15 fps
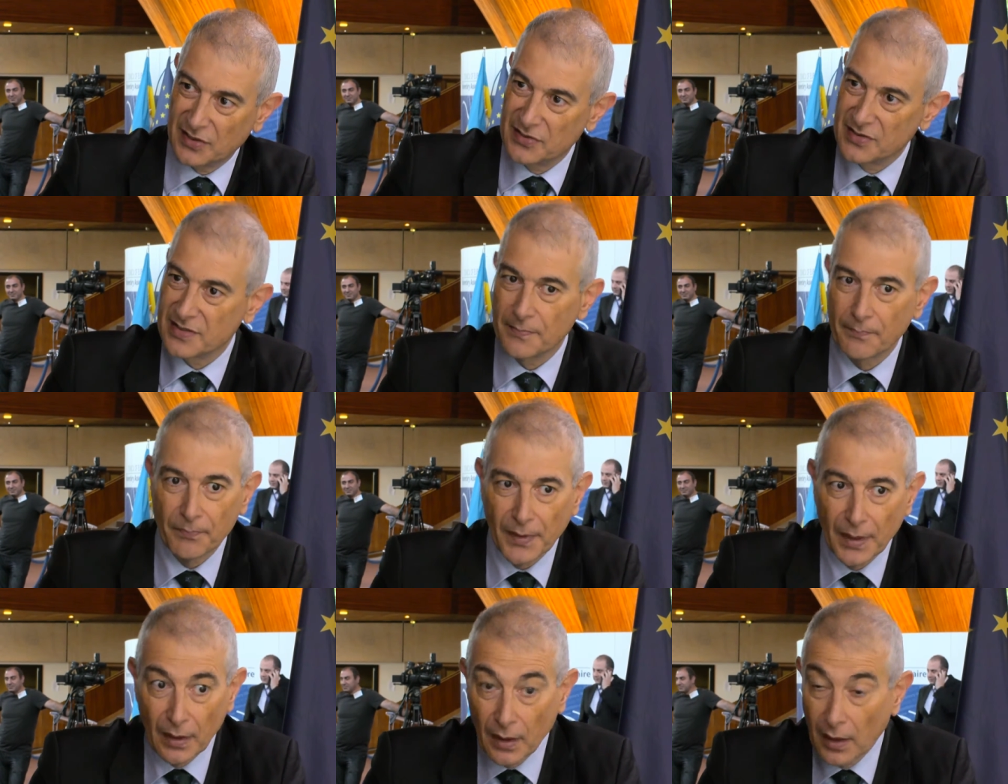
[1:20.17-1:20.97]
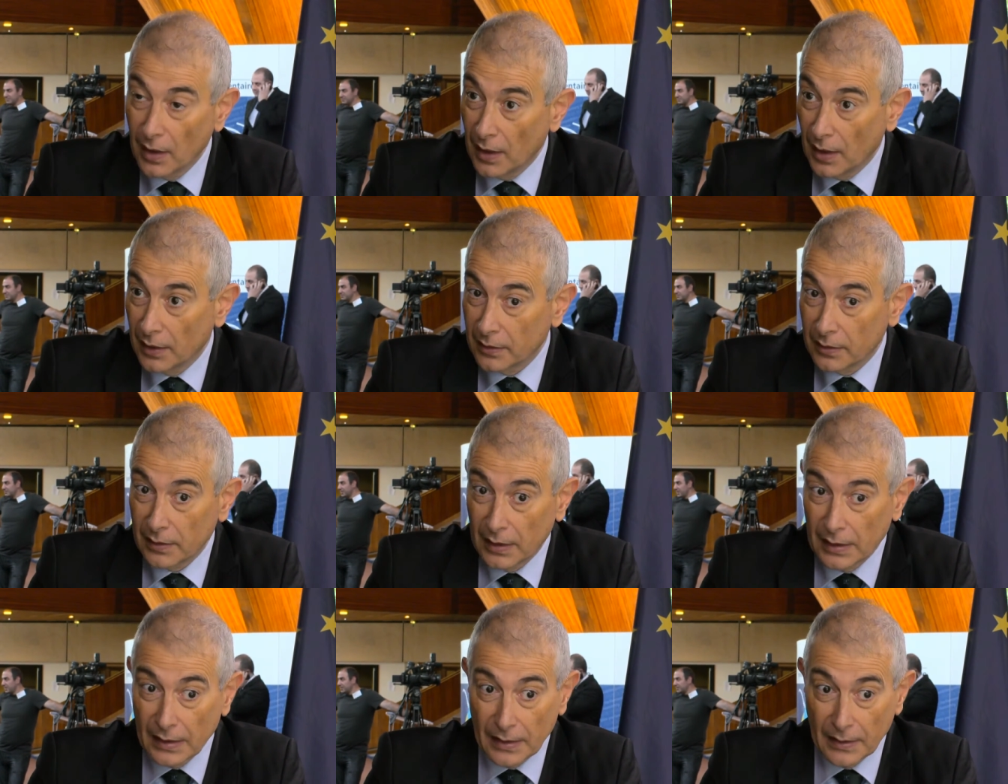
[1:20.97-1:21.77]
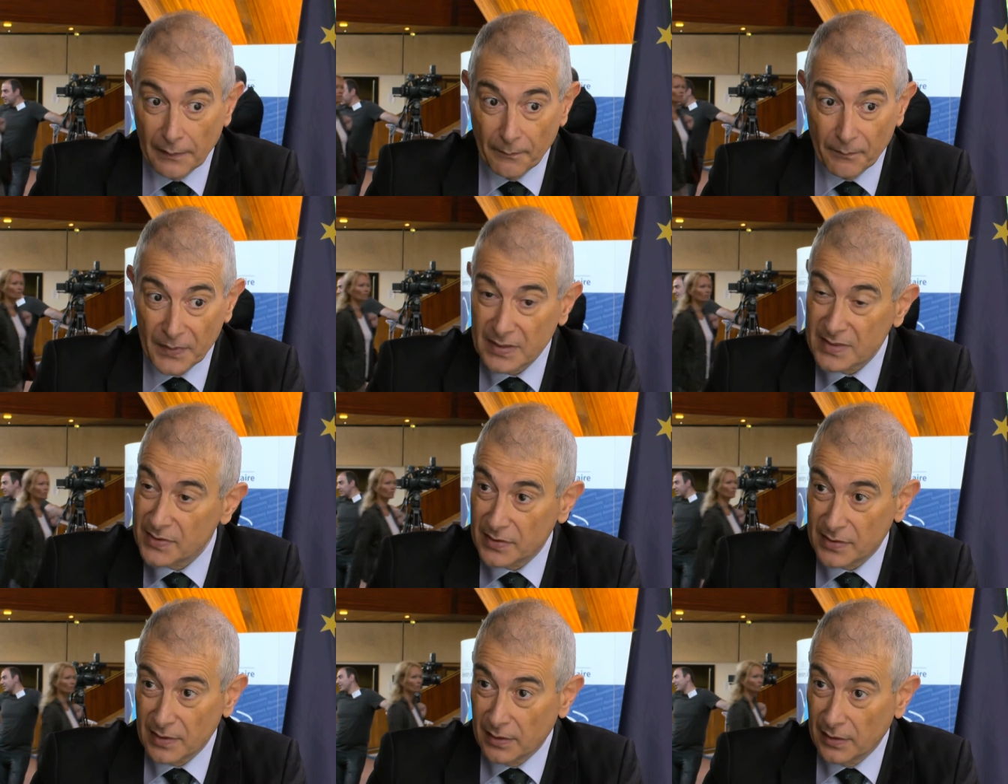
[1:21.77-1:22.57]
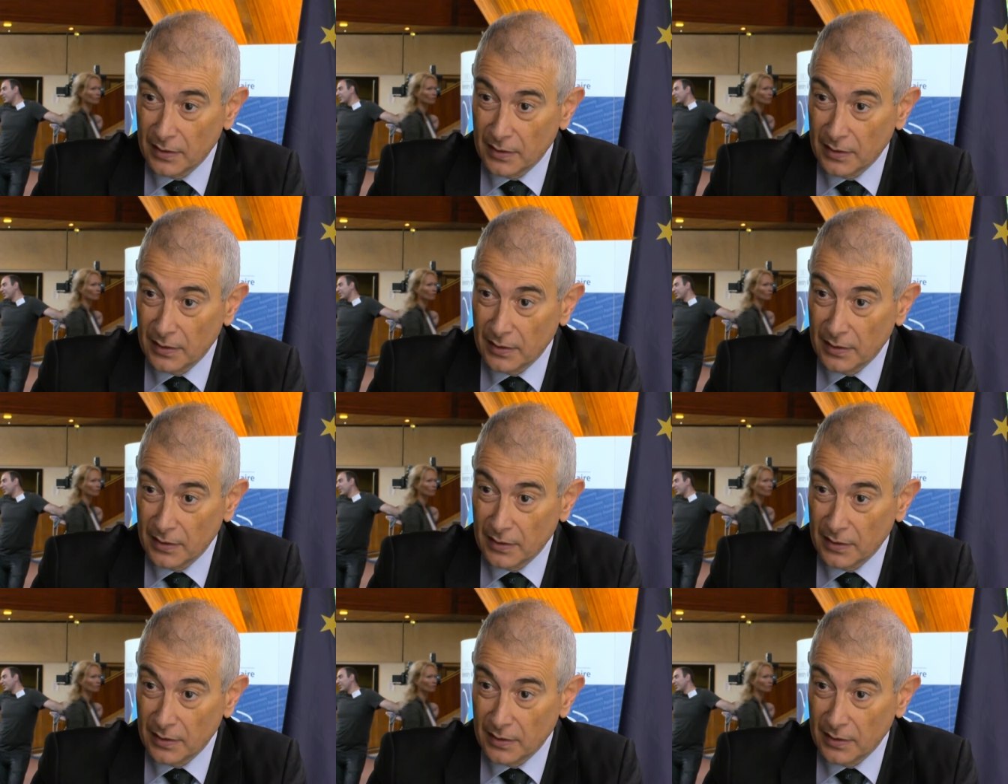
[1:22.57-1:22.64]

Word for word: cities. And um, it's